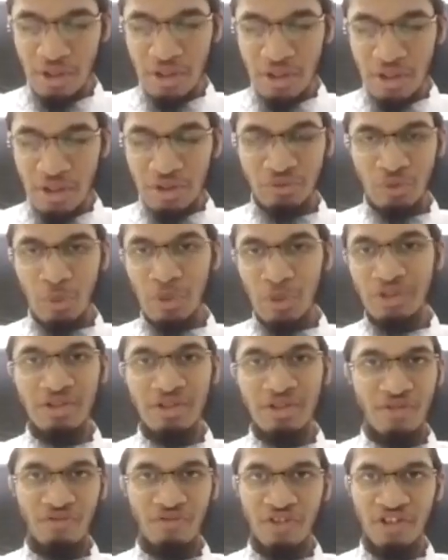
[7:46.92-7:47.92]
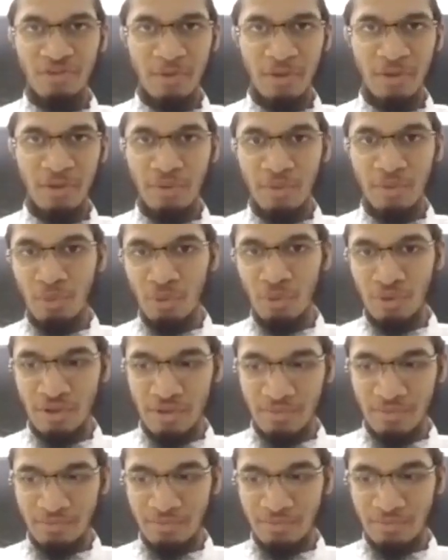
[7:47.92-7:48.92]
So what's the difference between both?
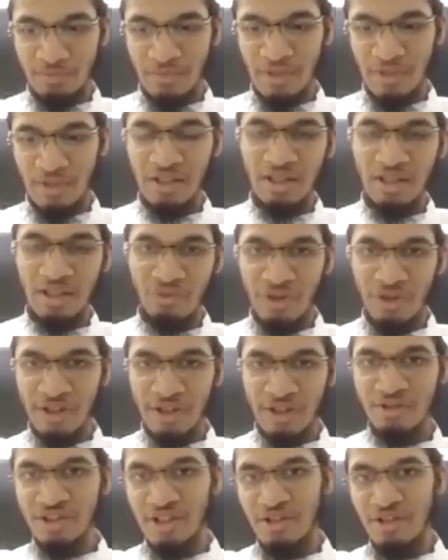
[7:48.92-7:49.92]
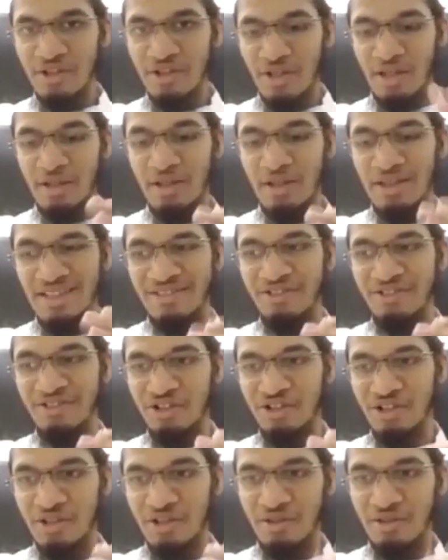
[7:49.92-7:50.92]
The greater shirk and the lesser
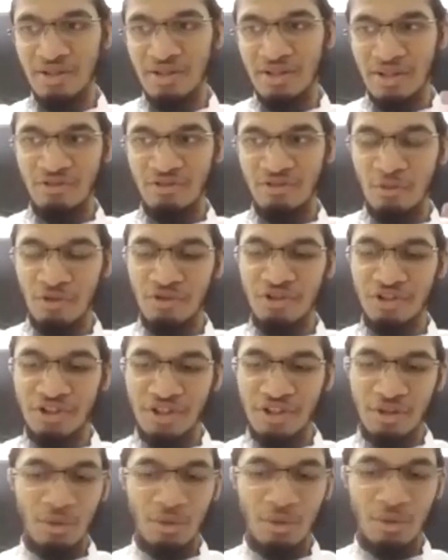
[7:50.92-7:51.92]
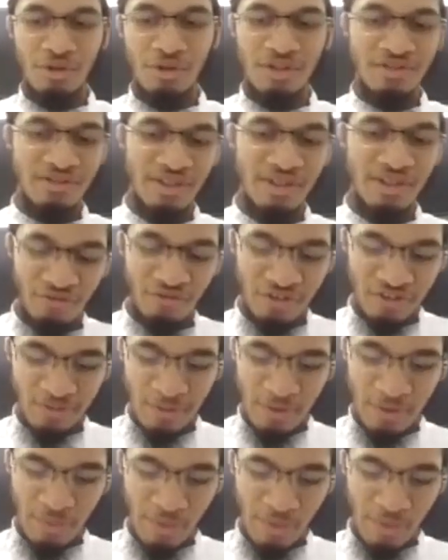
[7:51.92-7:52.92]
shirk, the smaller shirk, what is the difference
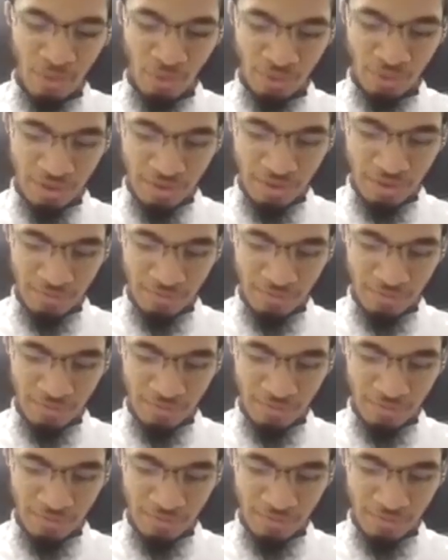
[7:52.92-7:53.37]
between both?